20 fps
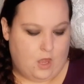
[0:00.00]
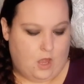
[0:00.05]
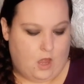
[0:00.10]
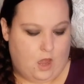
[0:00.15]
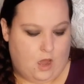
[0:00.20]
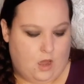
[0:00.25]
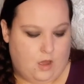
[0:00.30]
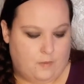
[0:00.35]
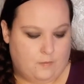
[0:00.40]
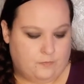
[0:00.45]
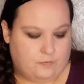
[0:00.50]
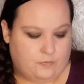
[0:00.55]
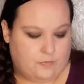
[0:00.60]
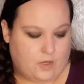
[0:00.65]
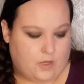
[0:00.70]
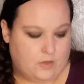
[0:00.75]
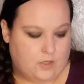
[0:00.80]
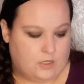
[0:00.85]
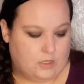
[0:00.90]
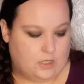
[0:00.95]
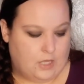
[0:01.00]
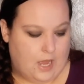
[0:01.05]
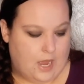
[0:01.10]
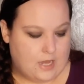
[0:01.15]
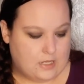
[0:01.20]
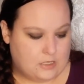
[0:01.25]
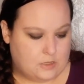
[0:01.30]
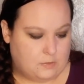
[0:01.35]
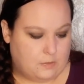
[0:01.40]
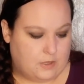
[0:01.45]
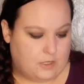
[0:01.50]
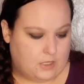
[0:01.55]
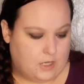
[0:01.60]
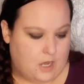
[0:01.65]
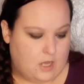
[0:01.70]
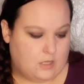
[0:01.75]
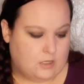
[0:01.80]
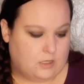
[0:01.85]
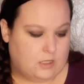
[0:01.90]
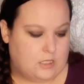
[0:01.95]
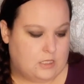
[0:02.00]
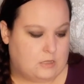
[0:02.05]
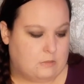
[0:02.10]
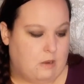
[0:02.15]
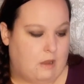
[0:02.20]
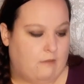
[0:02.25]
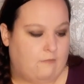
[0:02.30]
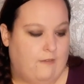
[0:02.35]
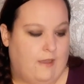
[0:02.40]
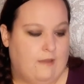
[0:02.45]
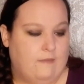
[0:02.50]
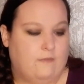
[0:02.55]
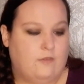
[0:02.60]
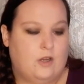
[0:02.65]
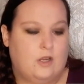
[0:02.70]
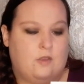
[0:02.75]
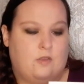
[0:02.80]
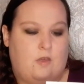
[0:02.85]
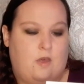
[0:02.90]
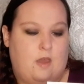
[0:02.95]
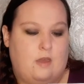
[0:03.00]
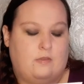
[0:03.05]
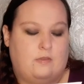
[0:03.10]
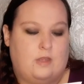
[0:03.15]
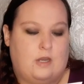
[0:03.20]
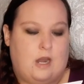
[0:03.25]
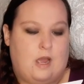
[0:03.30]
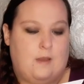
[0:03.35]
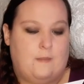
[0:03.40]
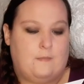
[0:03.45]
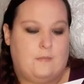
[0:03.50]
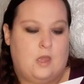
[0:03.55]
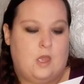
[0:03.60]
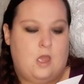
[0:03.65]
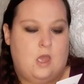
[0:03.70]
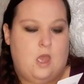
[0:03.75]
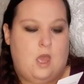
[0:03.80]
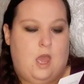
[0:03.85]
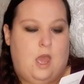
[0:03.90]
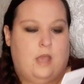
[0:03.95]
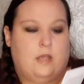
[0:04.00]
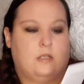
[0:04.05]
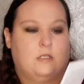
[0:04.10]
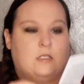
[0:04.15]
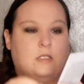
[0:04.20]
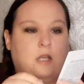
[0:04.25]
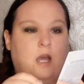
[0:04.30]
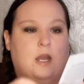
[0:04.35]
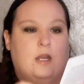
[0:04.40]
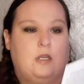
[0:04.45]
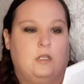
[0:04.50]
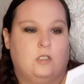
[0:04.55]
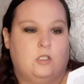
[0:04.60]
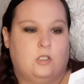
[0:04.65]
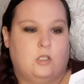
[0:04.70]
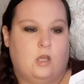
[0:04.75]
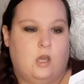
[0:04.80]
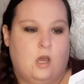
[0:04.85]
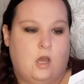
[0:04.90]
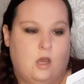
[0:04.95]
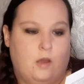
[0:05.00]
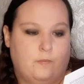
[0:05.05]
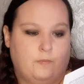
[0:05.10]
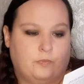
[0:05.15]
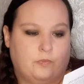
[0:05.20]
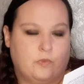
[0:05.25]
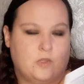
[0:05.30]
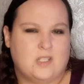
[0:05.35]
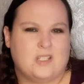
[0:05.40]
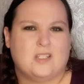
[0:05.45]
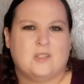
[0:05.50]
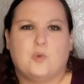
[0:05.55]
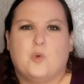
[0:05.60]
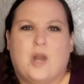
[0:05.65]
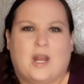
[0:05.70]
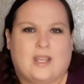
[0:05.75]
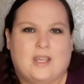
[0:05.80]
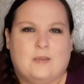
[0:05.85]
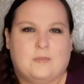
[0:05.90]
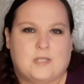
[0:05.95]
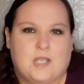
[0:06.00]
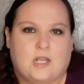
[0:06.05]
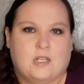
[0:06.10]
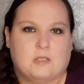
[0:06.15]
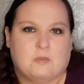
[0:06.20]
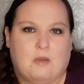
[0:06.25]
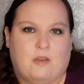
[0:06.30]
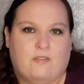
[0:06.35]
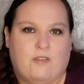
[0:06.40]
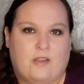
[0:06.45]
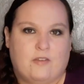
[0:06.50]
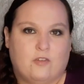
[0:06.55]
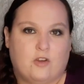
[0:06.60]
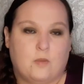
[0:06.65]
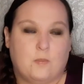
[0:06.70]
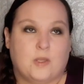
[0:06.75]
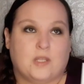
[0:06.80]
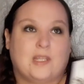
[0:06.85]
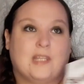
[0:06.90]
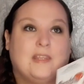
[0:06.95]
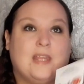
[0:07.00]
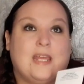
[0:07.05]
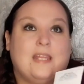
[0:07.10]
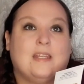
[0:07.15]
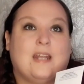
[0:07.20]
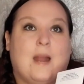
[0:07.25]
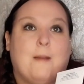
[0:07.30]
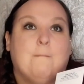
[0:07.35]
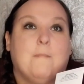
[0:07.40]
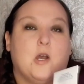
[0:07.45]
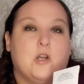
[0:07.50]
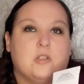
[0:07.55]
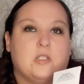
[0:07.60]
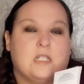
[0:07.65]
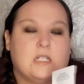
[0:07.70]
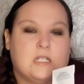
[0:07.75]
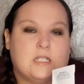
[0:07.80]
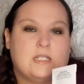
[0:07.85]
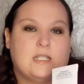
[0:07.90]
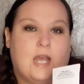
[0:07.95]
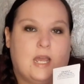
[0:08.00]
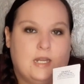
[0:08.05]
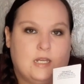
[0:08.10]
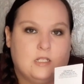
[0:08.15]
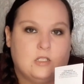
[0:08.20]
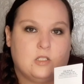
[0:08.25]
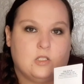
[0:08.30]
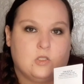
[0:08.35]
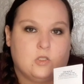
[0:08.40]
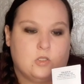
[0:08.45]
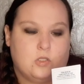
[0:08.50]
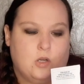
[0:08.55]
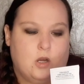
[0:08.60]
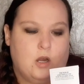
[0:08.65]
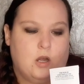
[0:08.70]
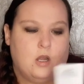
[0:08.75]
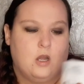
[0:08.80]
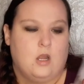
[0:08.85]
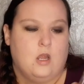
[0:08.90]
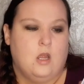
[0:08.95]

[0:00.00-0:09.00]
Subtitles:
and then last but not least, my favorite thing that I'm excited to, this is the one I keep saying is my favorite, but the thing that I'm most excited to start,